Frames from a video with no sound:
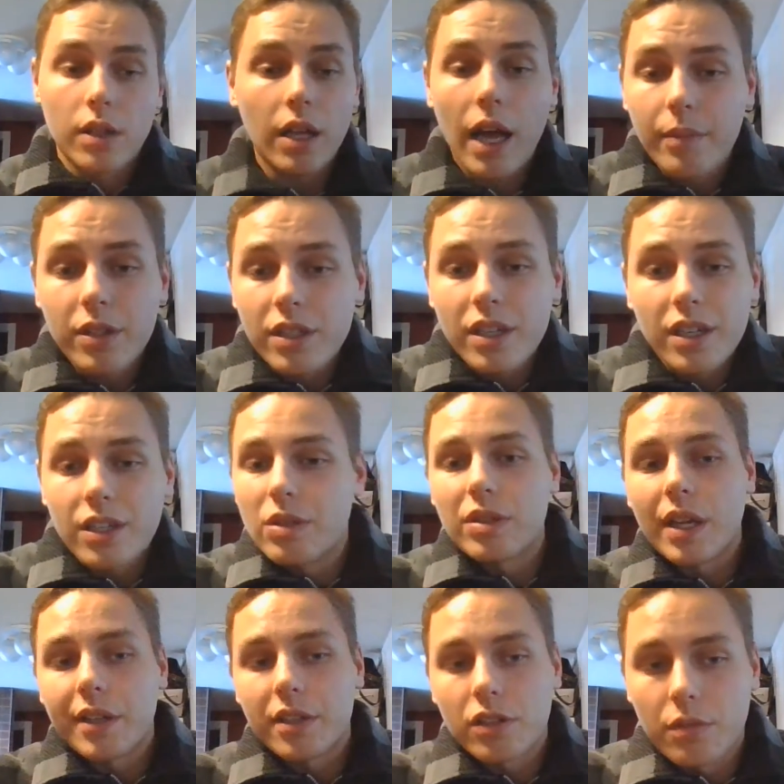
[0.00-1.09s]
I'm just going to use
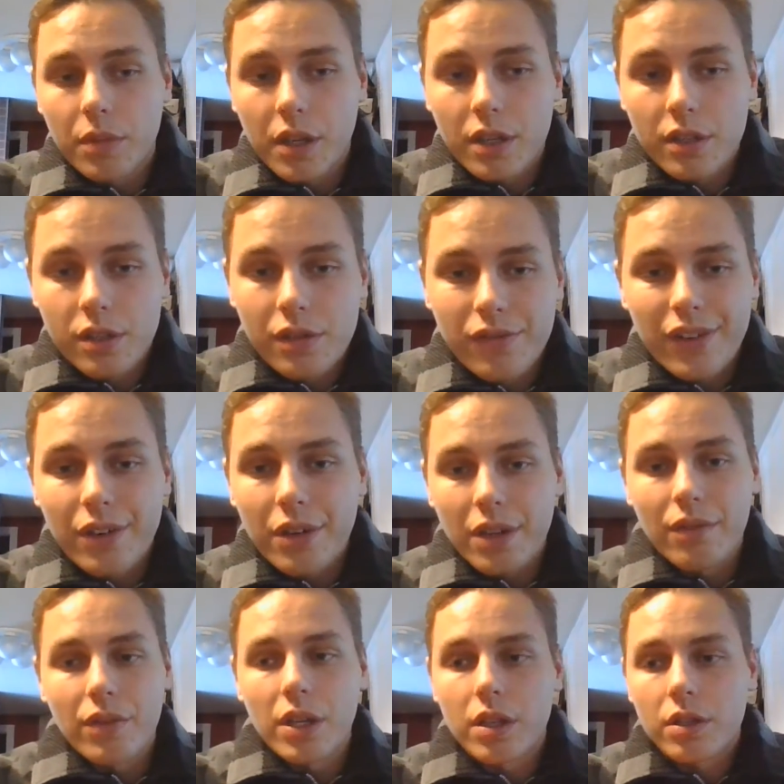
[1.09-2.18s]
that term because it's very
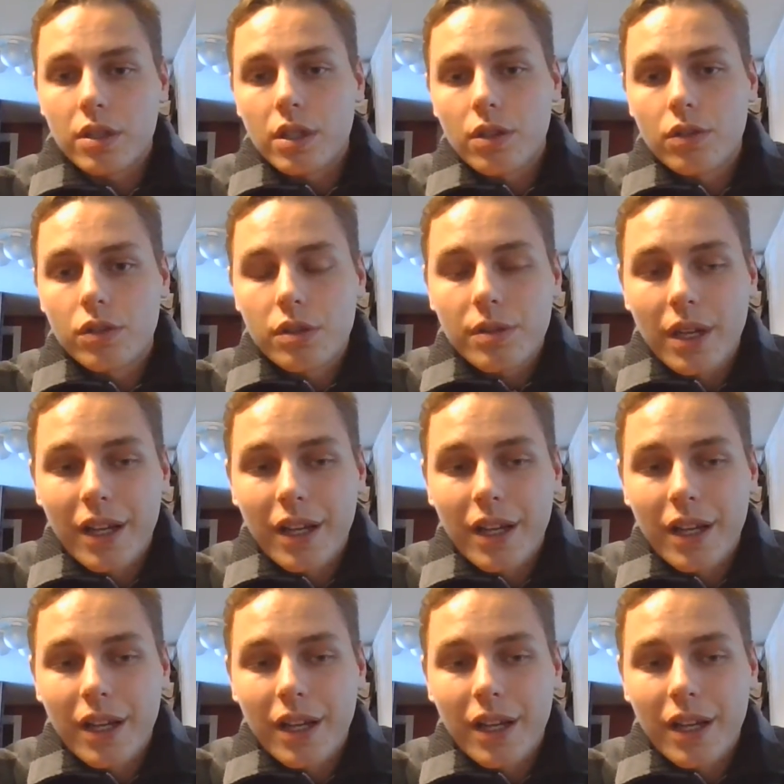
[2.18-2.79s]
convenient to use.